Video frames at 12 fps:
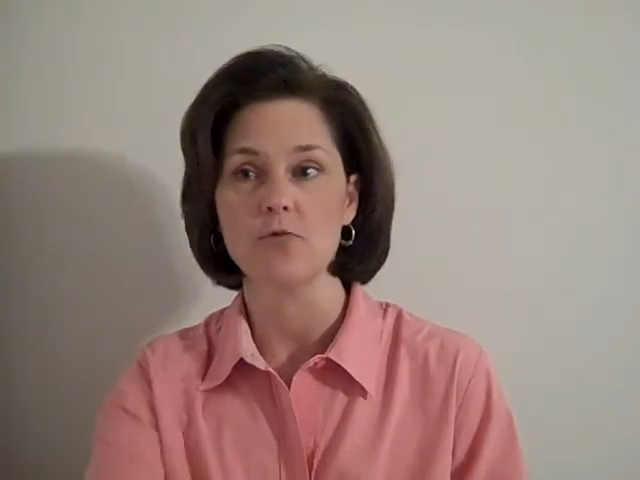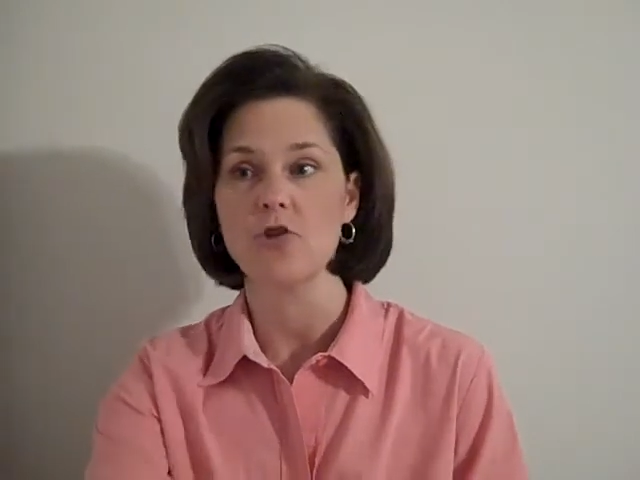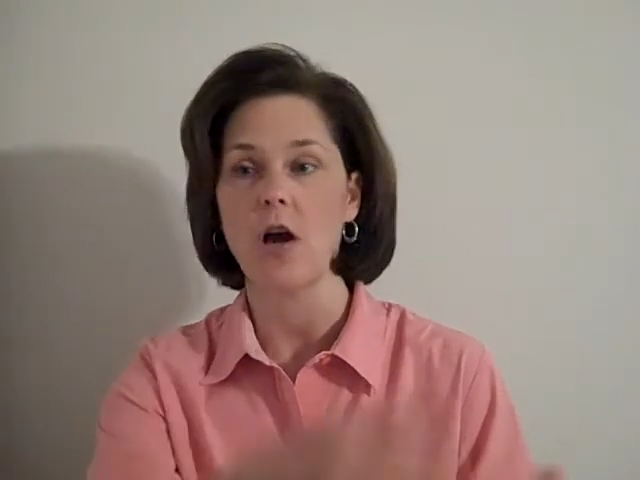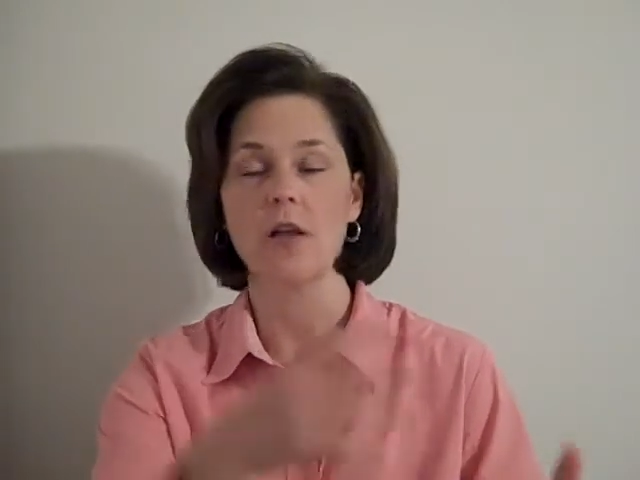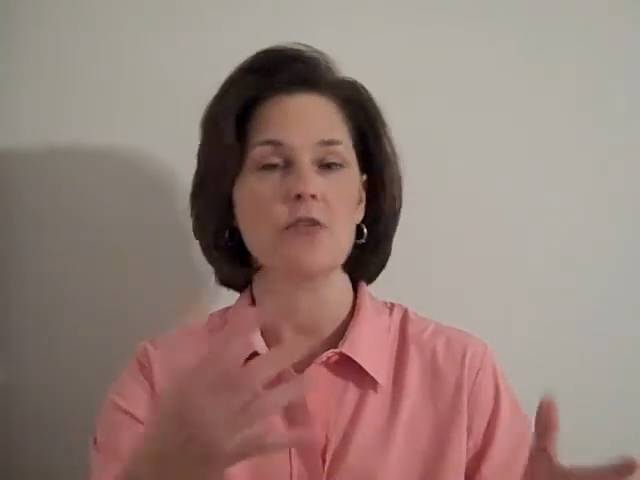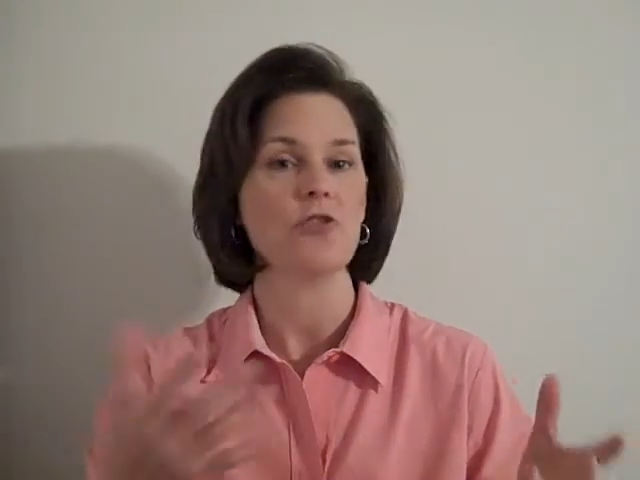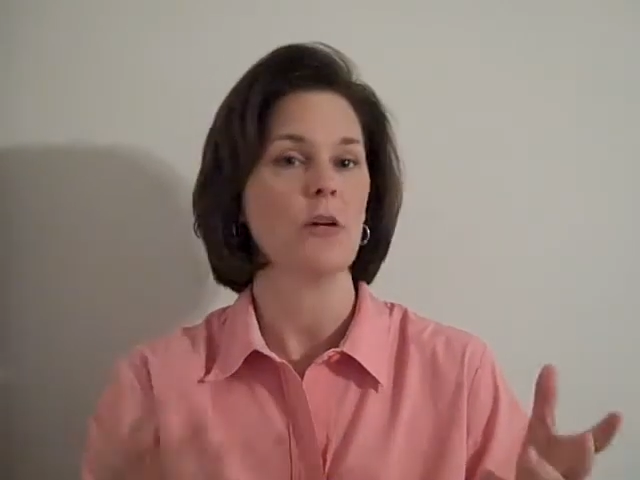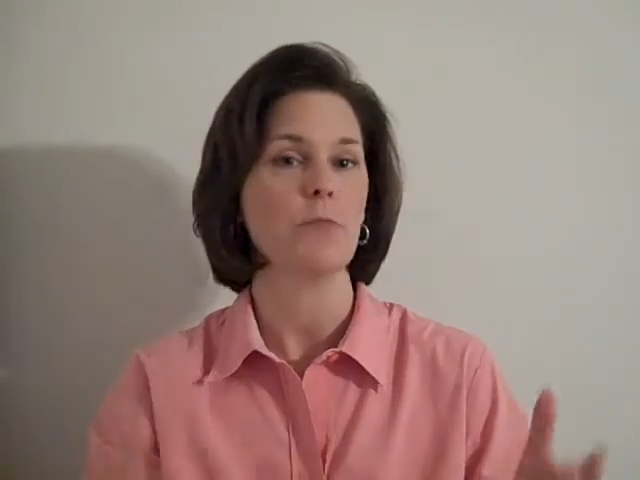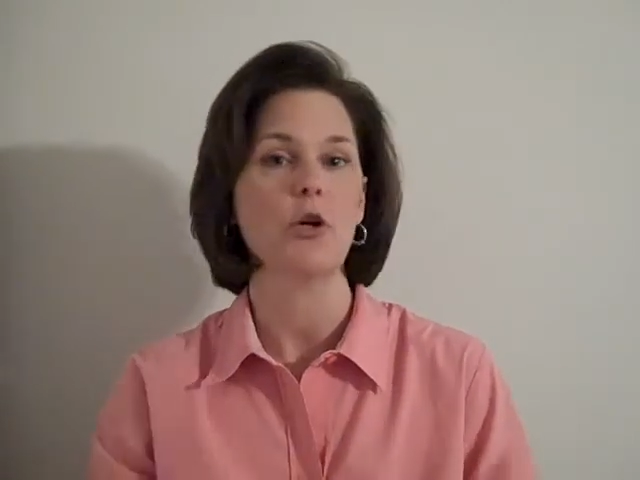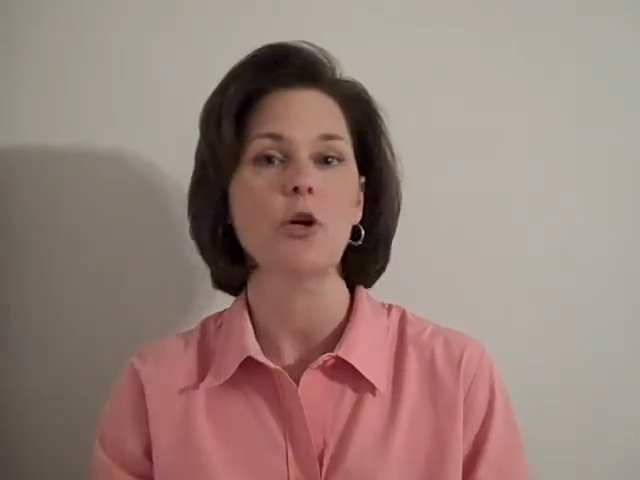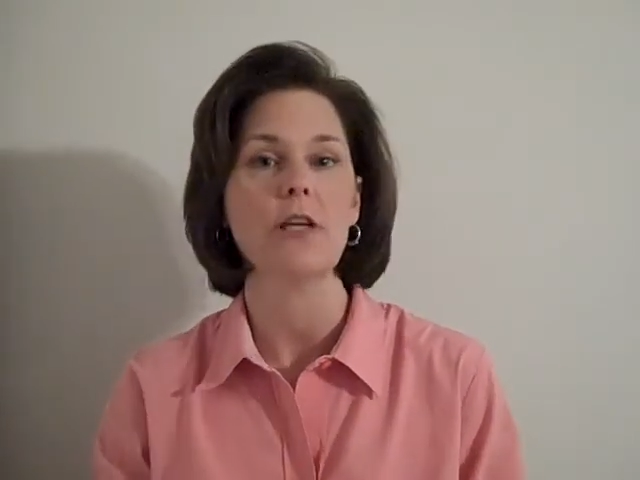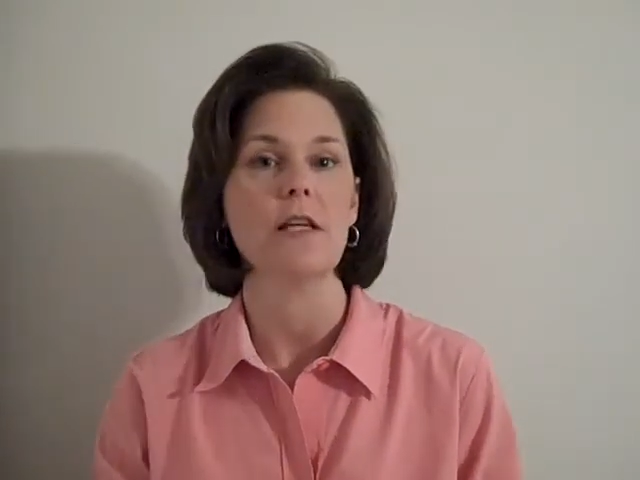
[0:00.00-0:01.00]
chocolate chip
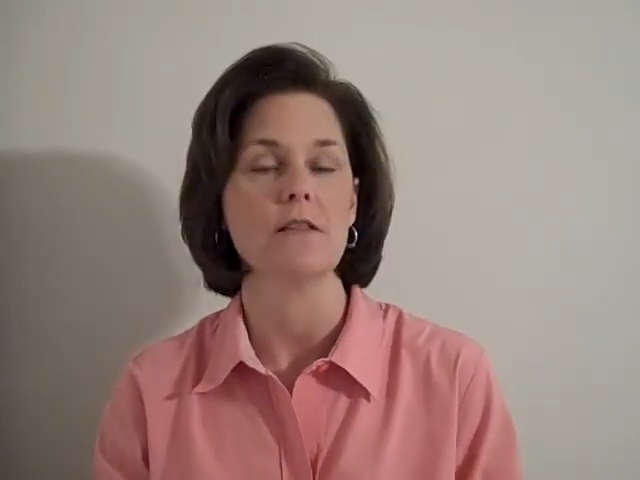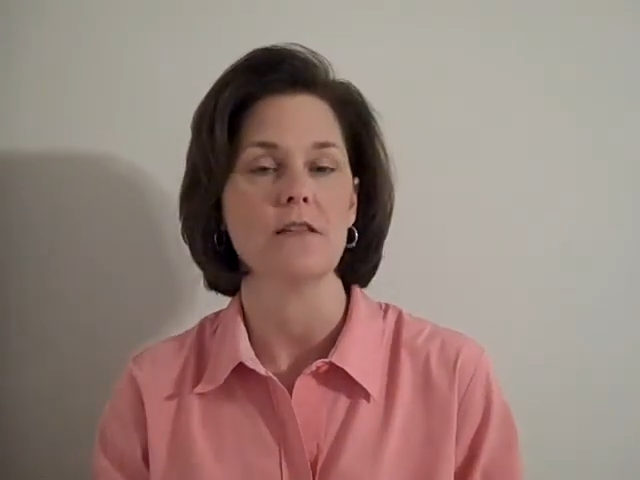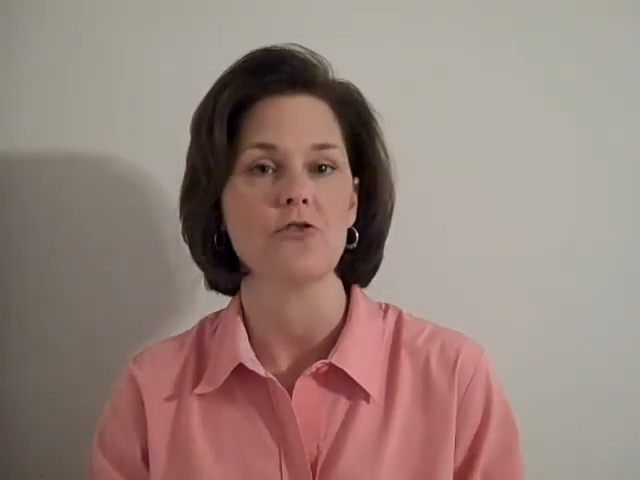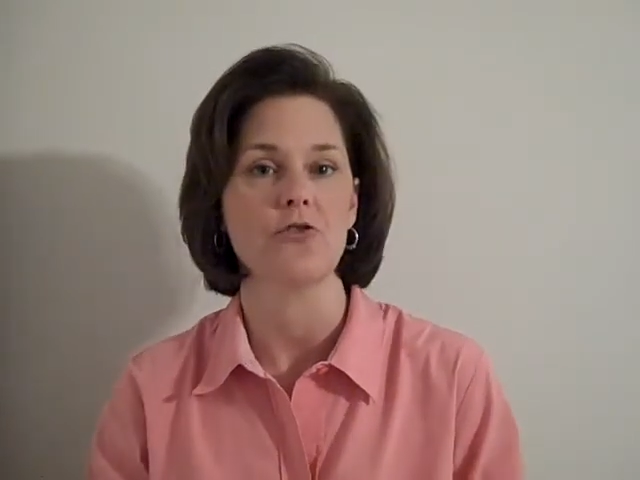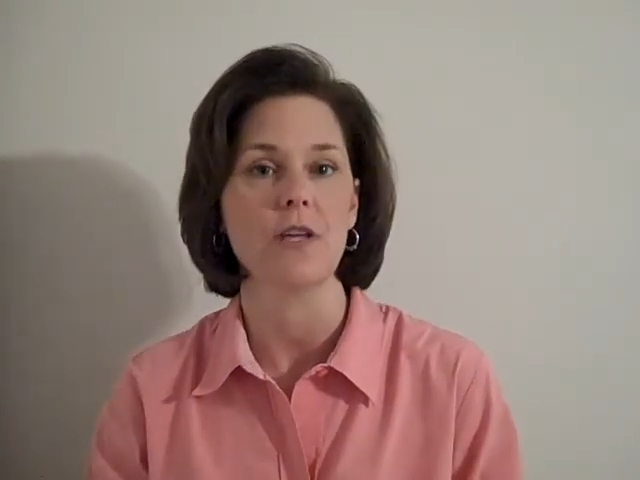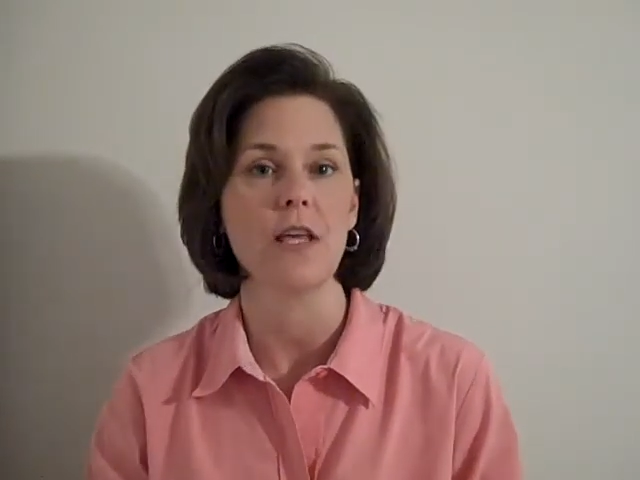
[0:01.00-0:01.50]
cookies is your